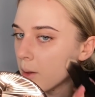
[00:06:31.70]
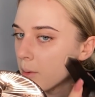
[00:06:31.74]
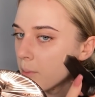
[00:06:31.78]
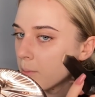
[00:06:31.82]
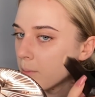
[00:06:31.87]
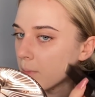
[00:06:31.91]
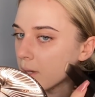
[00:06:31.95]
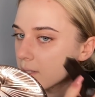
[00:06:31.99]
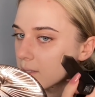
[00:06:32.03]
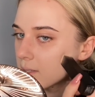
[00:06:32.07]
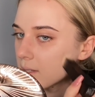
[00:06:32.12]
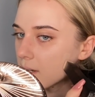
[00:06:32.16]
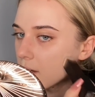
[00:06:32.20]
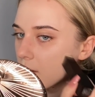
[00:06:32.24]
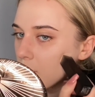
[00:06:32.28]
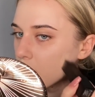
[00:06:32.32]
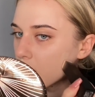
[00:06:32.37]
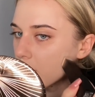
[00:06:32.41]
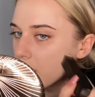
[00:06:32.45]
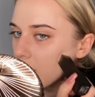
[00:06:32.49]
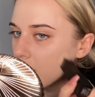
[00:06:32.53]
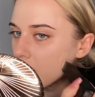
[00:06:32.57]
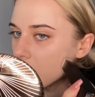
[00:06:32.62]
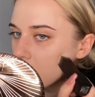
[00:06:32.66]
mix it in
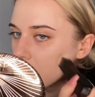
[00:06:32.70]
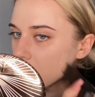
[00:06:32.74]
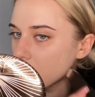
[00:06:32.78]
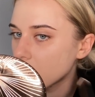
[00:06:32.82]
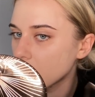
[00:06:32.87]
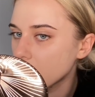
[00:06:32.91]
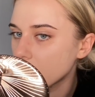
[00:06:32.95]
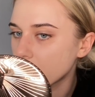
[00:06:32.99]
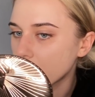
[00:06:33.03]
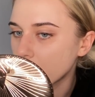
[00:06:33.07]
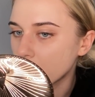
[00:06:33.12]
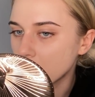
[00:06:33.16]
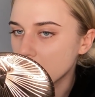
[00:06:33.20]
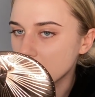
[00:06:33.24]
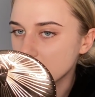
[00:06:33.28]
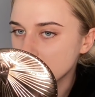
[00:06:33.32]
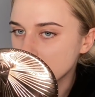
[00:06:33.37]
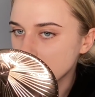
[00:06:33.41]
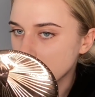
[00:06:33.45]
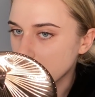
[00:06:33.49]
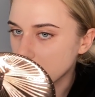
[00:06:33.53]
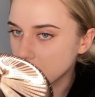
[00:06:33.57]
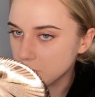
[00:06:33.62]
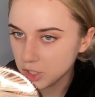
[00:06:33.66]
with foundations
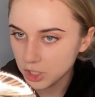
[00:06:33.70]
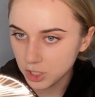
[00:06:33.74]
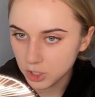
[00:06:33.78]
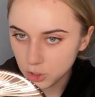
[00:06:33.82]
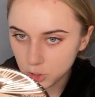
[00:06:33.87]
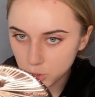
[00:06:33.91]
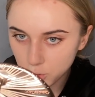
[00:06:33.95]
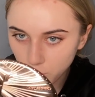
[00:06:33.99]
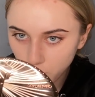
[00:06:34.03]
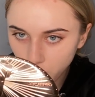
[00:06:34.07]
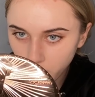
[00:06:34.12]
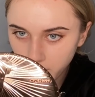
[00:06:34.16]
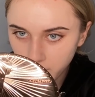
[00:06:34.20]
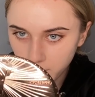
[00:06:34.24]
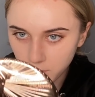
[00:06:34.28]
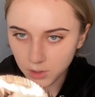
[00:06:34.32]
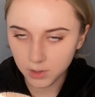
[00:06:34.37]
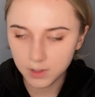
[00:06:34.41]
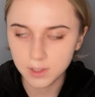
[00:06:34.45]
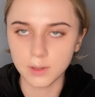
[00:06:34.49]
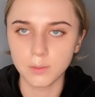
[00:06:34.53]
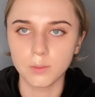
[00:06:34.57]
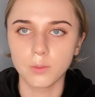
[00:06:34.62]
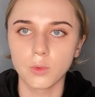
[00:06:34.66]
I actually enjoy and
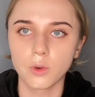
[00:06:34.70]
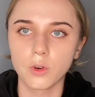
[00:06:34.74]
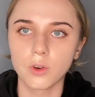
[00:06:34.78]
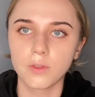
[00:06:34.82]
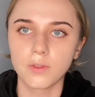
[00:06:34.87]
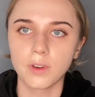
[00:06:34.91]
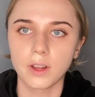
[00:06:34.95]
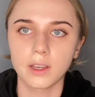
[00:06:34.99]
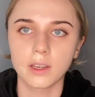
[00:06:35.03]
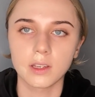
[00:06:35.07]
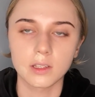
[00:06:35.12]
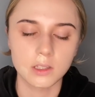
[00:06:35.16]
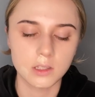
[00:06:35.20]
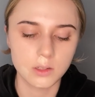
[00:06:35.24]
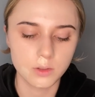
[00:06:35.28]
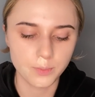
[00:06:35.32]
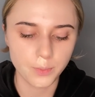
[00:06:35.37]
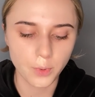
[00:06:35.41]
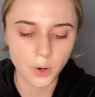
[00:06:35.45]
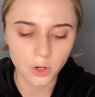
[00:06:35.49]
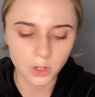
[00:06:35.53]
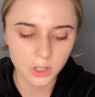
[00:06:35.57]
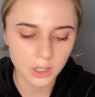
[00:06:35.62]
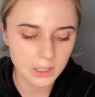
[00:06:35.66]
use it more of like a
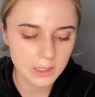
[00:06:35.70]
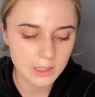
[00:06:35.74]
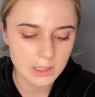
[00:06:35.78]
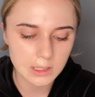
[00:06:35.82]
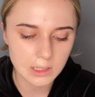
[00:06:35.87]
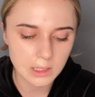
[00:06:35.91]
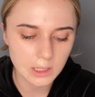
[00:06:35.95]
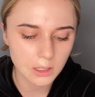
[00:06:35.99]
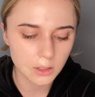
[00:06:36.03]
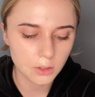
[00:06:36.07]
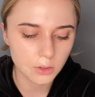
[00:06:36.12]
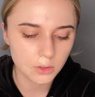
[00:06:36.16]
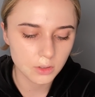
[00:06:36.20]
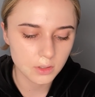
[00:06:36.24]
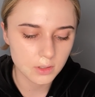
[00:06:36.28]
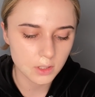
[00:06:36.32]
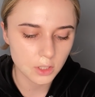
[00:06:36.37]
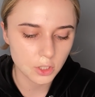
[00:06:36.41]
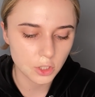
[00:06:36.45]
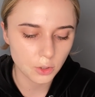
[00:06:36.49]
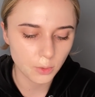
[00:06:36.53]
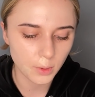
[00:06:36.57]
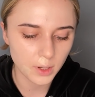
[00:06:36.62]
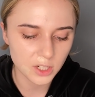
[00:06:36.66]
spot conceal
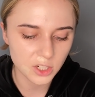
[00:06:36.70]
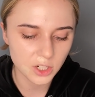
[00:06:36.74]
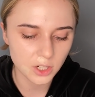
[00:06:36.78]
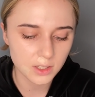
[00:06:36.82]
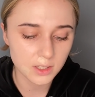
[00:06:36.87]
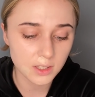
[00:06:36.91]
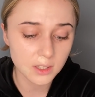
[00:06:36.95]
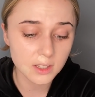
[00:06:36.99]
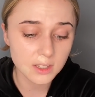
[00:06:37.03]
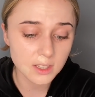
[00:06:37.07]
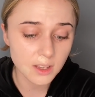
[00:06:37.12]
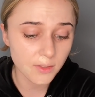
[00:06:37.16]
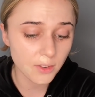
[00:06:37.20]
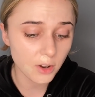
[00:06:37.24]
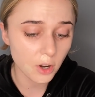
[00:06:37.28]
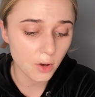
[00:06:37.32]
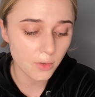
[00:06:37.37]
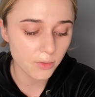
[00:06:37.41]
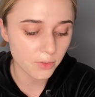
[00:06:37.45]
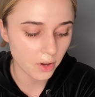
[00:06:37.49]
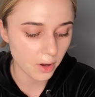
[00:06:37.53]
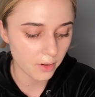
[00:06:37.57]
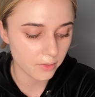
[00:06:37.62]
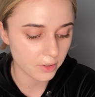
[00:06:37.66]
situation because it does have a lot
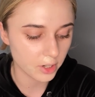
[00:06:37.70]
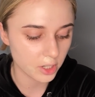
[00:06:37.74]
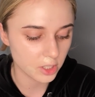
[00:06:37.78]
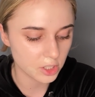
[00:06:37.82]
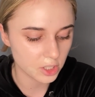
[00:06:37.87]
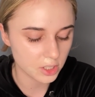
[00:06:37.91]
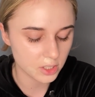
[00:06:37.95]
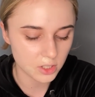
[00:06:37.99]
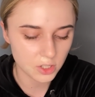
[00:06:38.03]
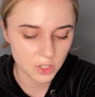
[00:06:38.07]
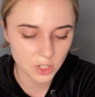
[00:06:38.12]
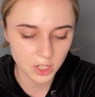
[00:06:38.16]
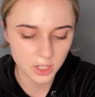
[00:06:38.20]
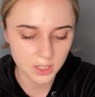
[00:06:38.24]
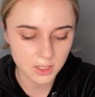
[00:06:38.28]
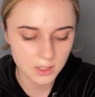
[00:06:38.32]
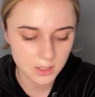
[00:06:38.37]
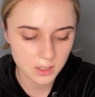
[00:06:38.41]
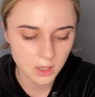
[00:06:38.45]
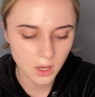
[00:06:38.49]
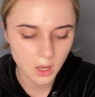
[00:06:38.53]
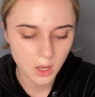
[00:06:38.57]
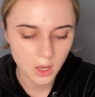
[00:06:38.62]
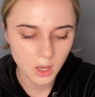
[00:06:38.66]
of coverage. It's
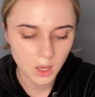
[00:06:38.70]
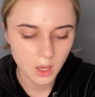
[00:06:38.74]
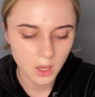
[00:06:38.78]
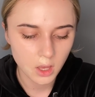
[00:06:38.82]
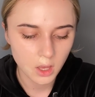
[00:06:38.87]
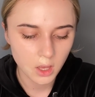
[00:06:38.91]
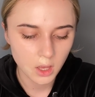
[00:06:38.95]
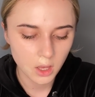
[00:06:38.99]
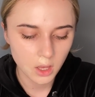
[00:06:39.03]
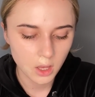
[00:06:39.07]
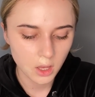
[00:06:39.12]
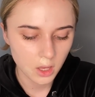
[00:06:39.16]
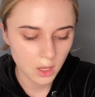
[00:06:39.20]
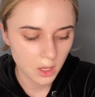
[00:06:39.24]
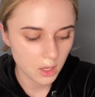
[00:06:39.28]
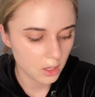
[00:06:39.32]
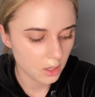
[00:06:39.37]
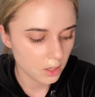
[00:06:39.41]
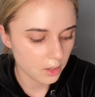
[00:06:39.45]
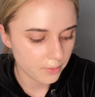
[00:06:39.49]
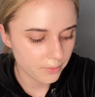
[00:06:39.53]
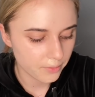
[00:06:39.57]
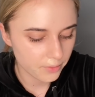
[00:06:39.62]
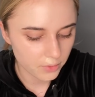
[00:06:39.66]
just,
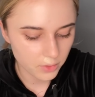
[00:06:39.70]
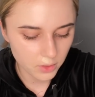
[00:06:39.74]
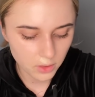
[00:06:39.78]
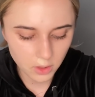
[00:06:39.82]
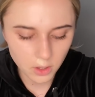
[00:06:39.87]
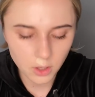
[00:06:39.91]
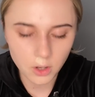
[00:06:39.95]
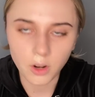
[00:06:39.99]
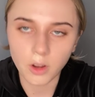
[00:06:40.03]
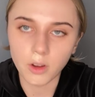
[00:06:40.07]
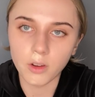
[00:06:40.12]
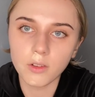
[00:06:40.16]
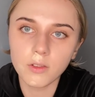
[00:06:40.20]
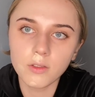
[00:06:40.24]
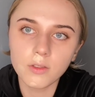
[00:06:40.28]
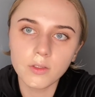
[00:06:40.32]
you know,